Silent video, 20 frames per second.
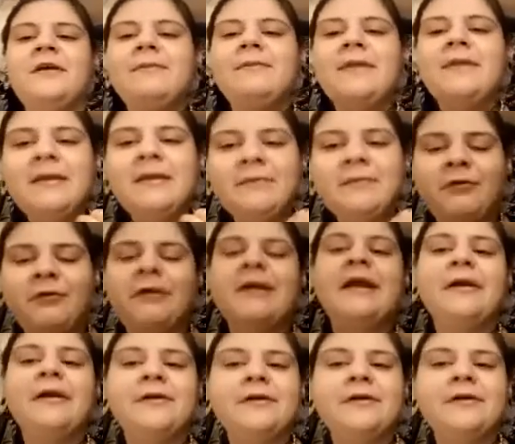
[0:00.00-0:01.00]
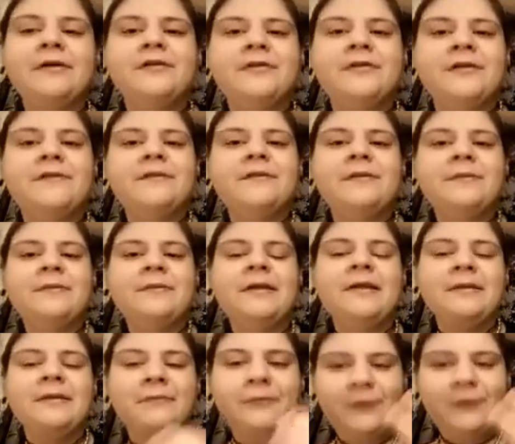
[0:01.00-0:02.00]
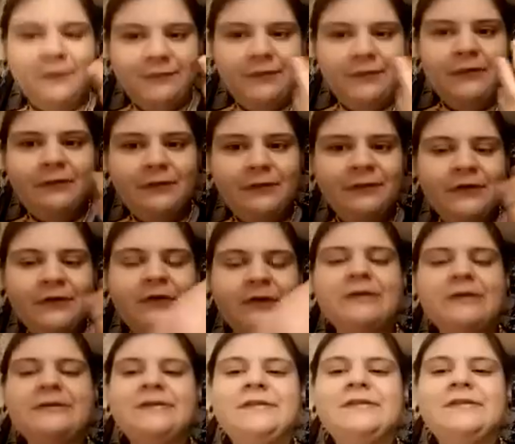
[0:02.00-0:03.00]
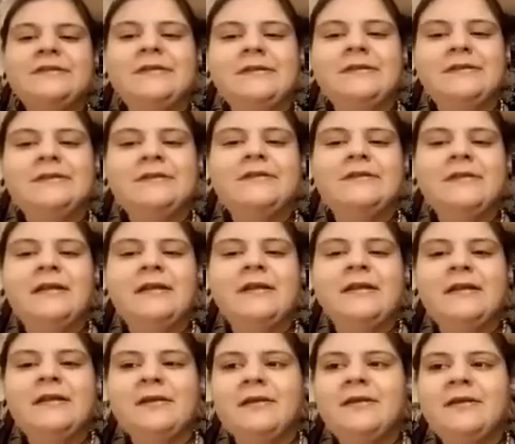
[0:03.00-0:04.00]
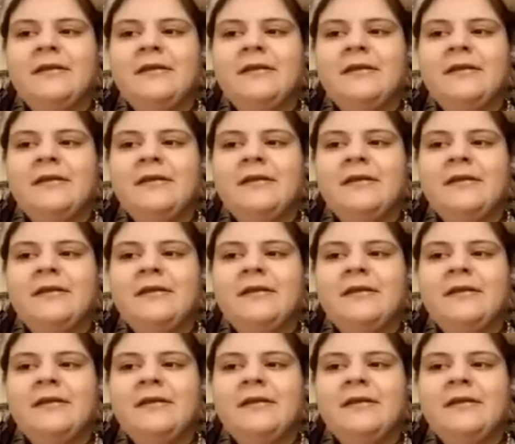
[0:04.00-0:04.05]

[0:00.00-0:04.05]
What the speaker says: make it more character driven, make it more flow of consciousness. And